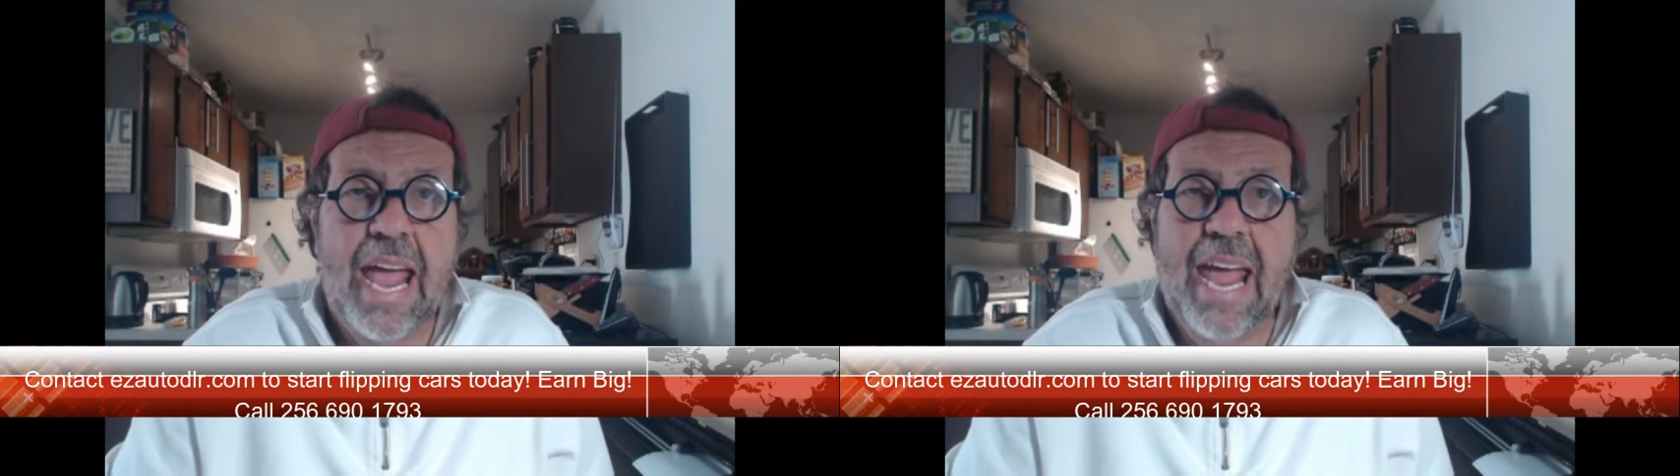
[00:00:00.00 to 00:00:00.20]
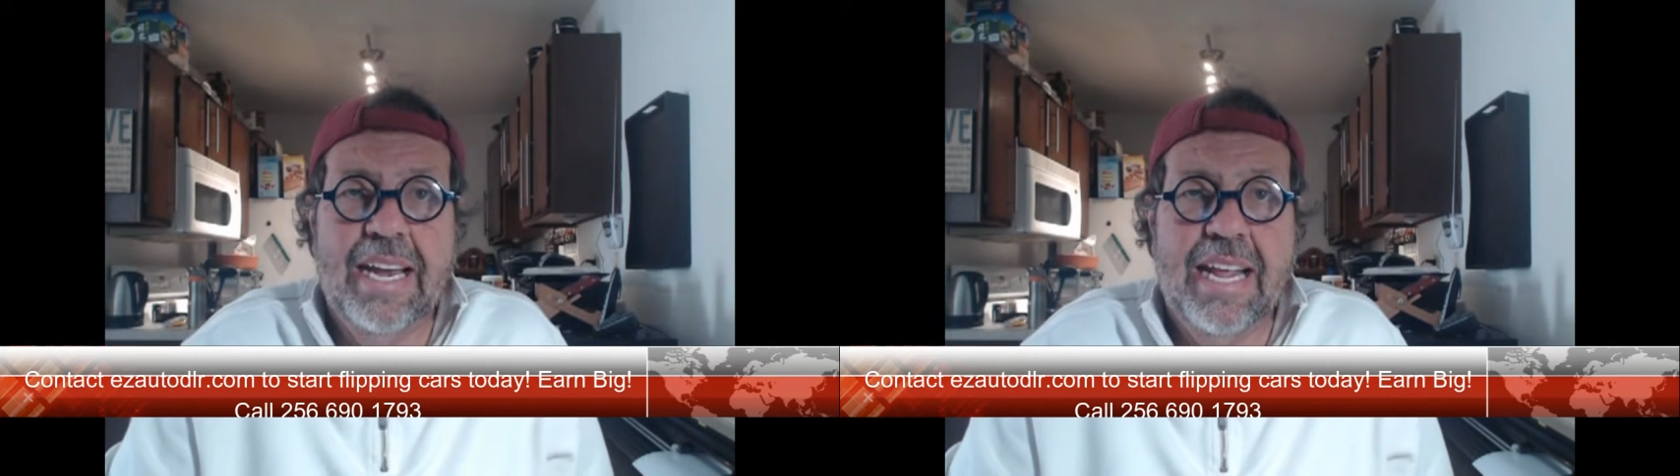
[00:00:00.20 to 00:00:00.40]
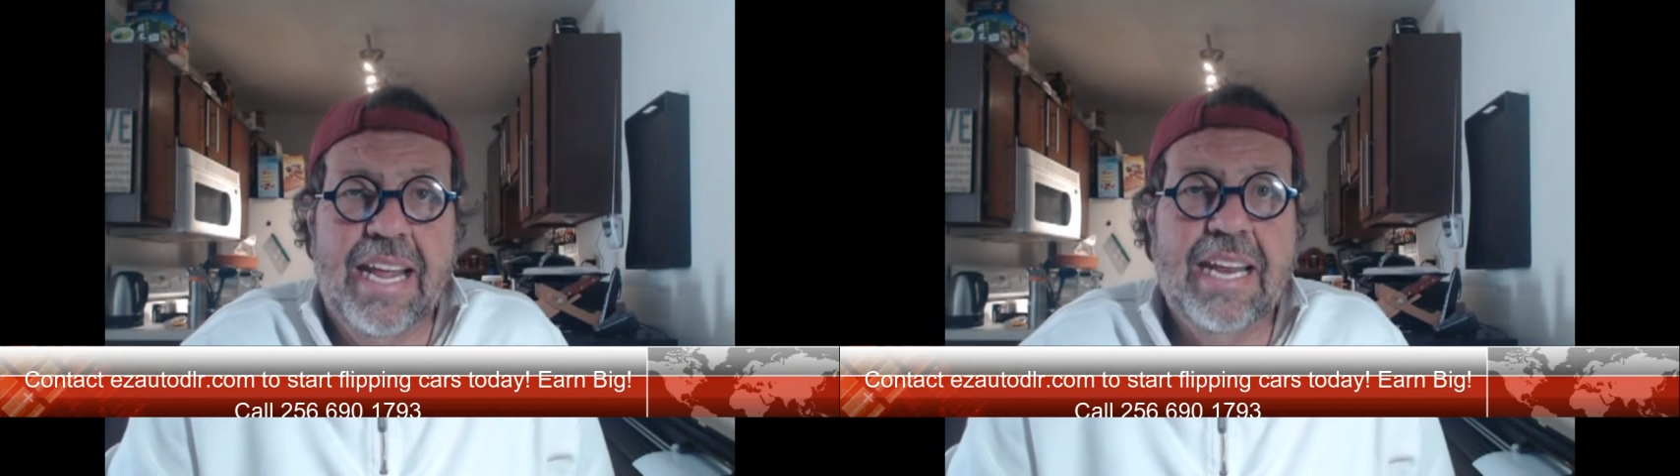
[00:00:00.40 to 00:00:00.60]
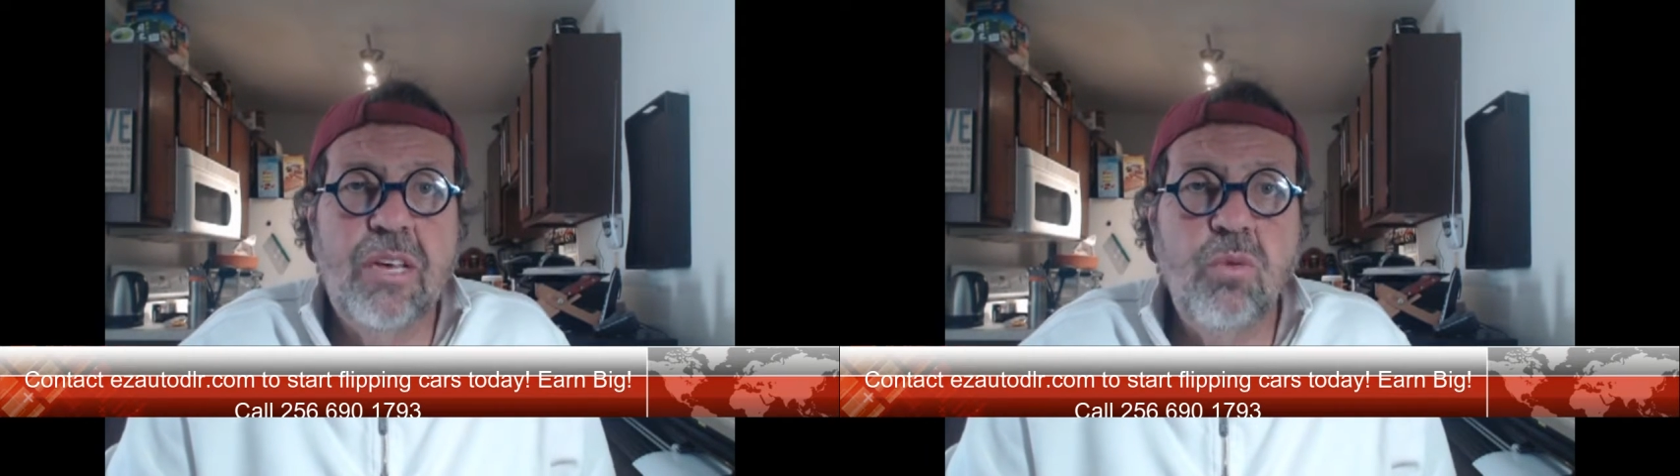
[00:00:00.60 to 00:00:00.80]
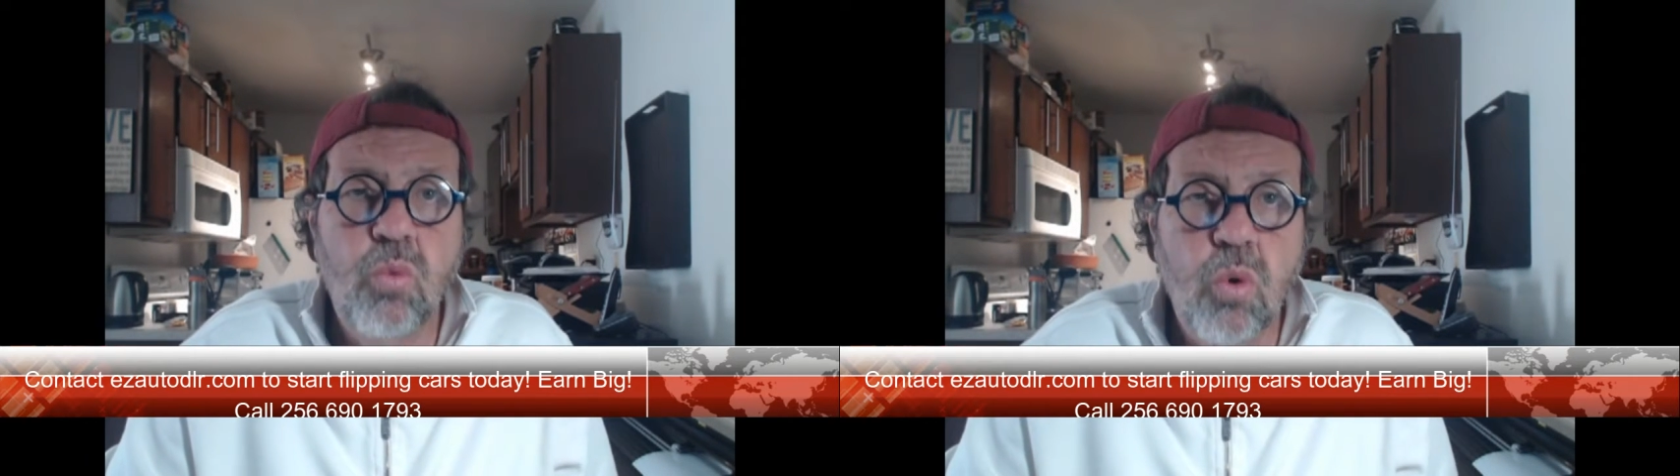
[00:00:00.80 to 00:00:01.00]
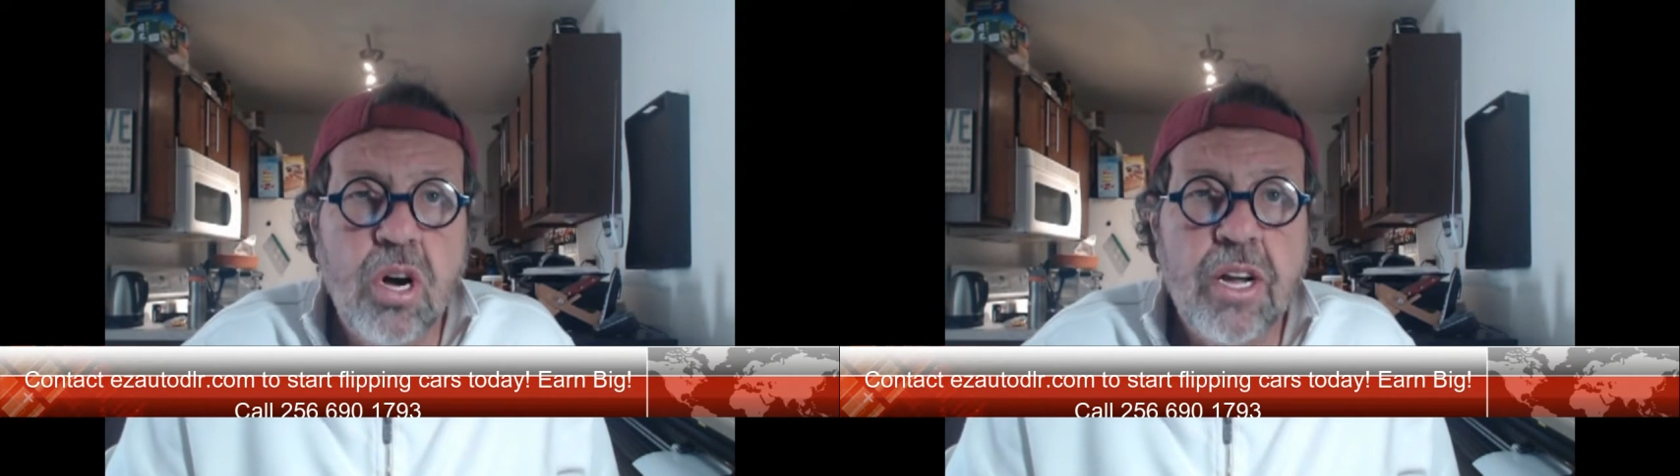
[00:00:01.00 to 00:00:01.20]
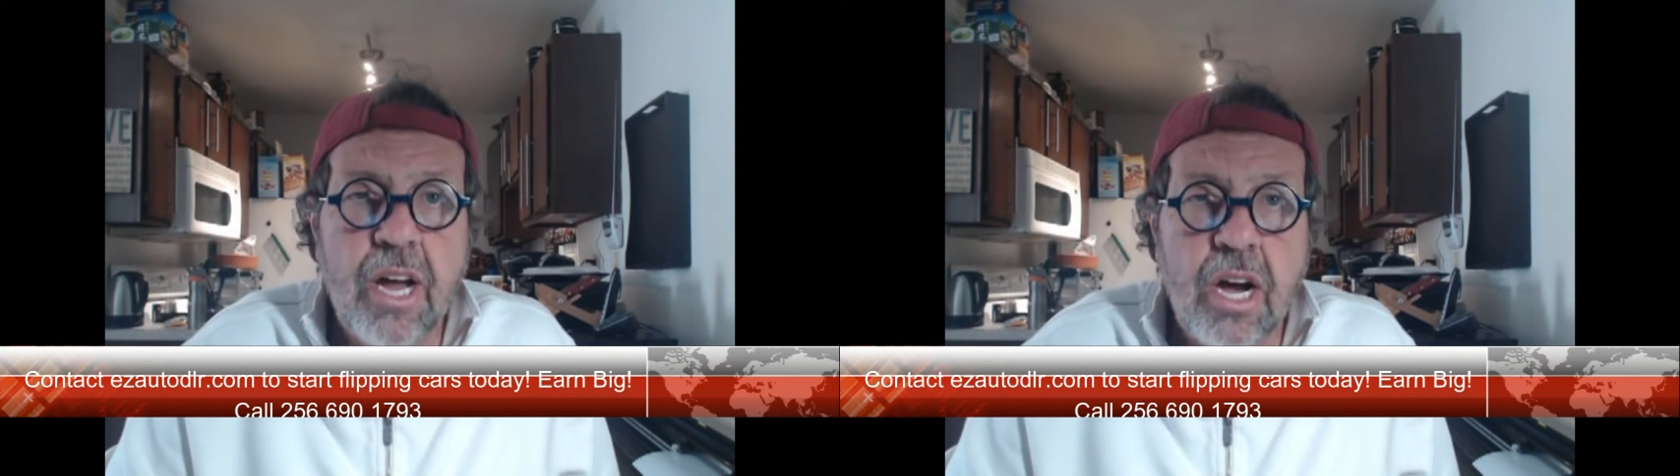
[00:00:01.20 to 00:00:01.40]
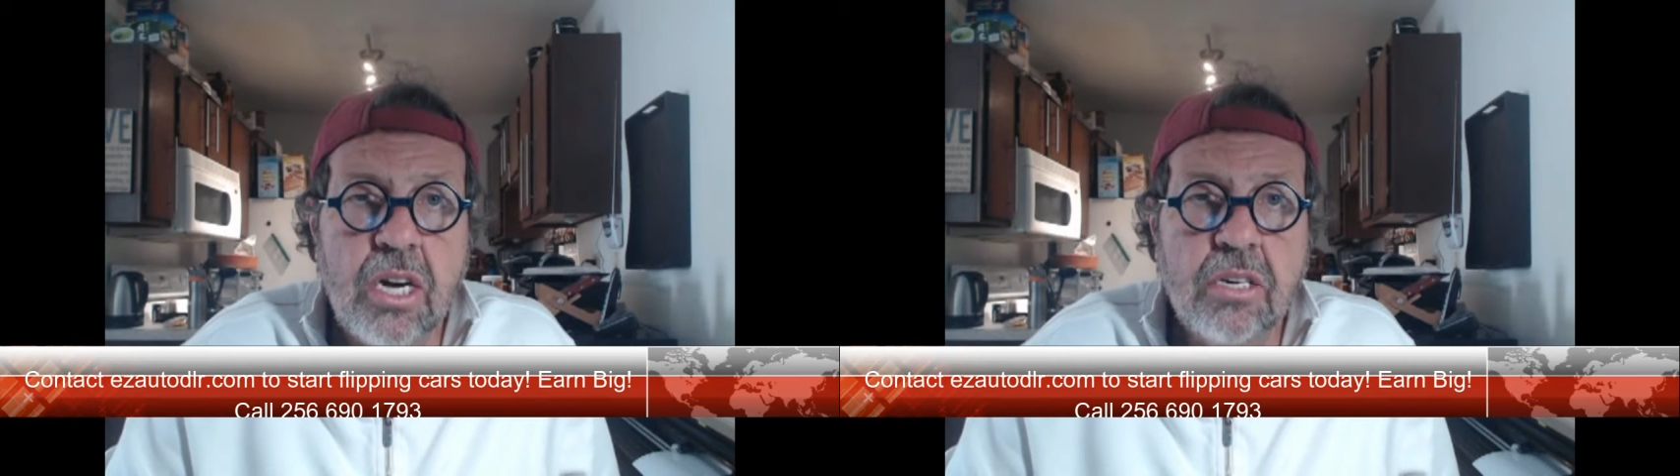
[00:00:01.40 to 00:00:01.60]
at any
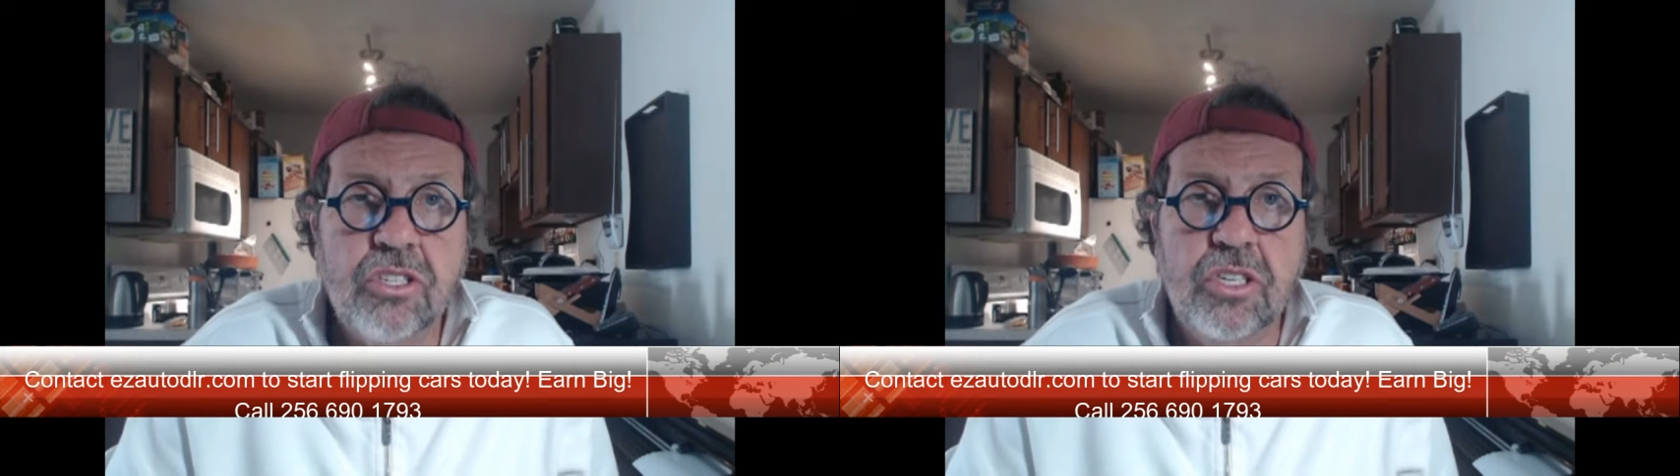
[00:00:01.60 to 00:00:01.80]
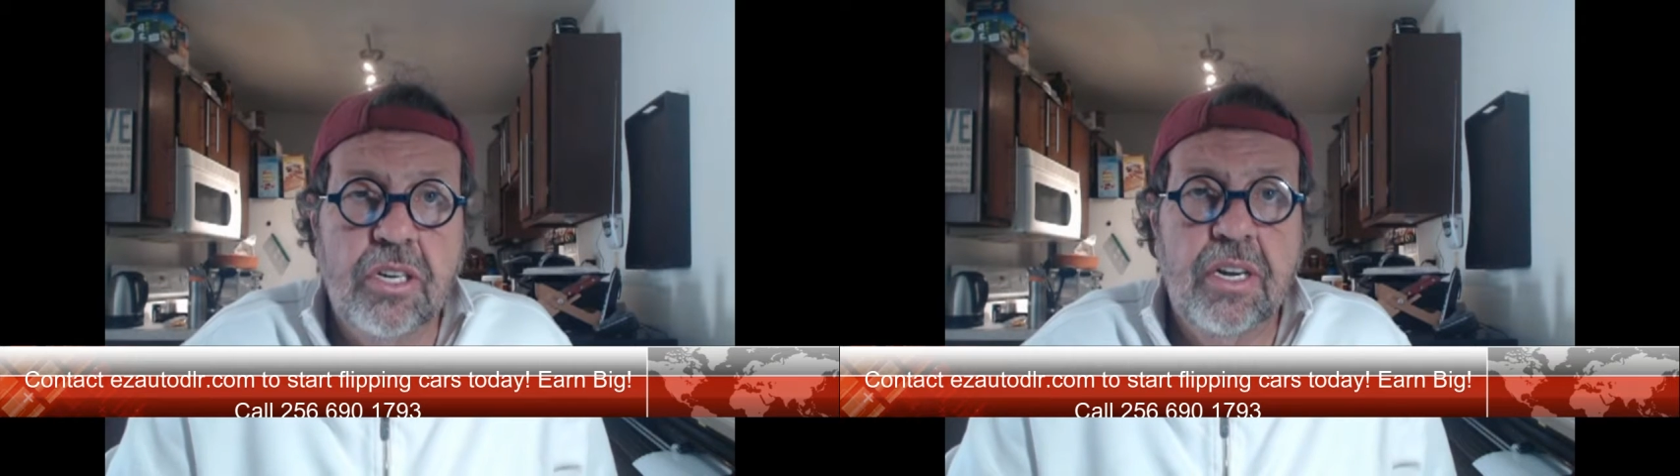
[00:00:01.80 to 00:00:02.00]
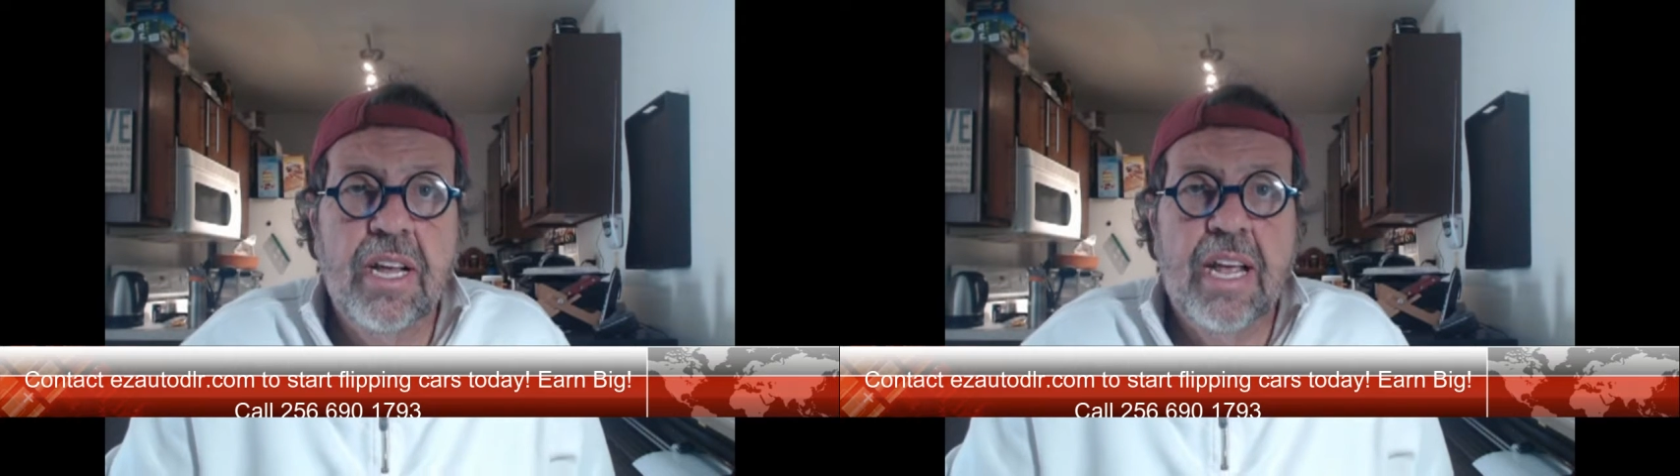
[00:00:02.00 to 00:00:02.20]
one auction,